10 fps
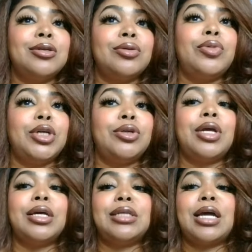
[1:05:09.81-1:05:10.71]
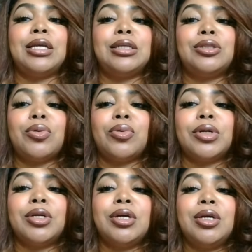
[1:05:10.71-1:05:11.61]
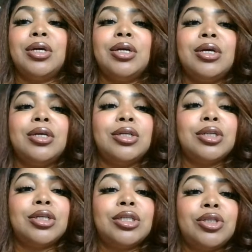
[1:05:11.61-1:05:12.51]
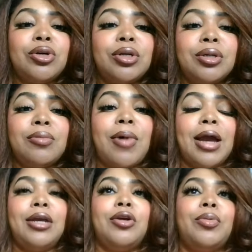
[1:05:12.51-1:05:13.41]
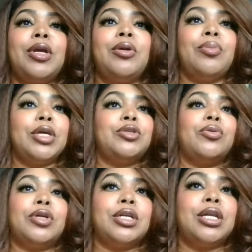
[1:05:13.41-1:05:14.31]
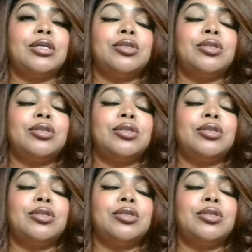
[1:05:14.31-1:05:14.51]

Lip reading: we do that inside of Instacoin because you're being mentored in there.